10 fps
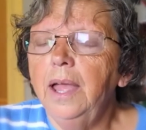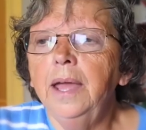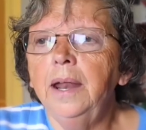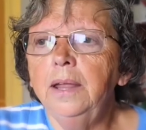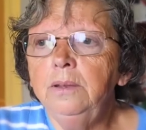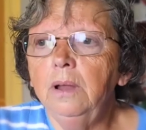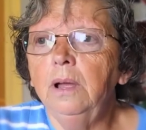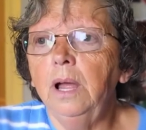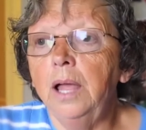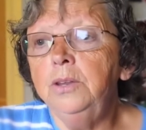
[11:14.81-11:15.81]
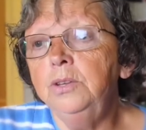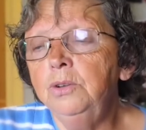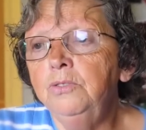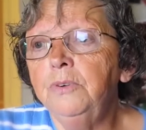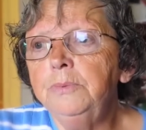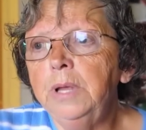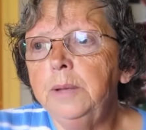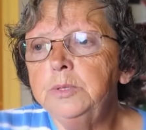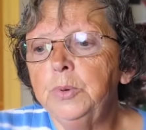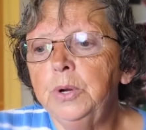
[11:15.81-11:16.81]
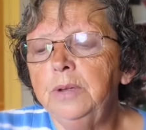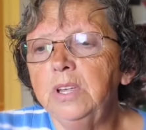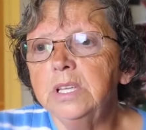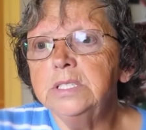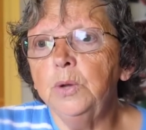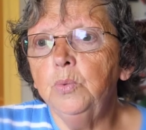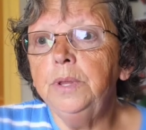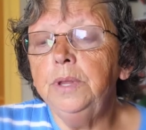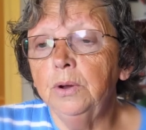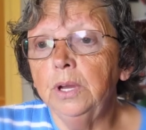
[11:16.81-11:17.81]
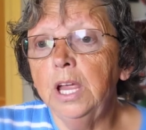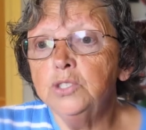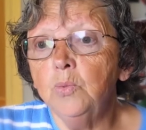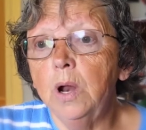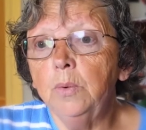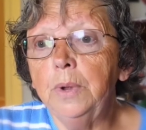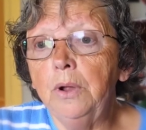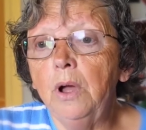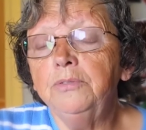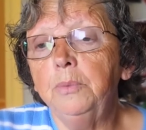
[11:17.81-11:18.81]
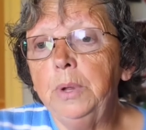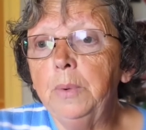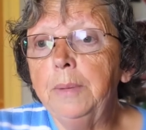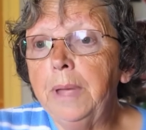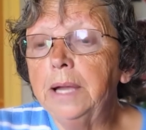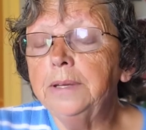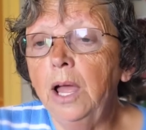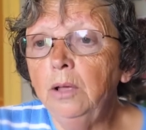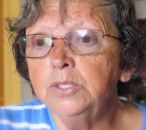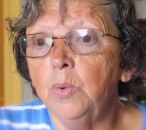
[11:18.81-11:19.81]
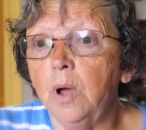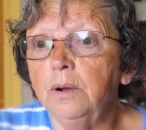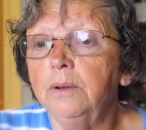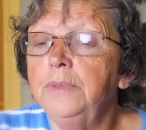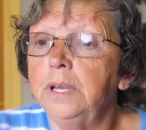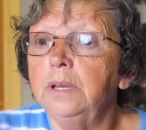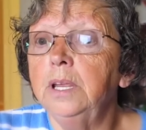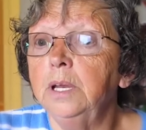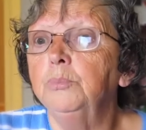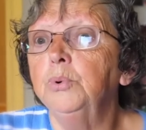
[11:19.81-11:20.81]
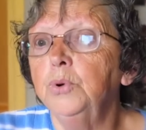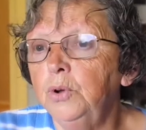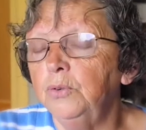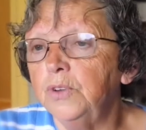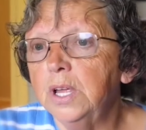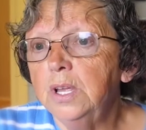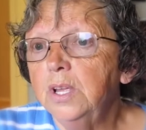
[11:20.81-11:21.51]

And I knew from times previous that when the irrigation water went off and we went back to house water that it improved.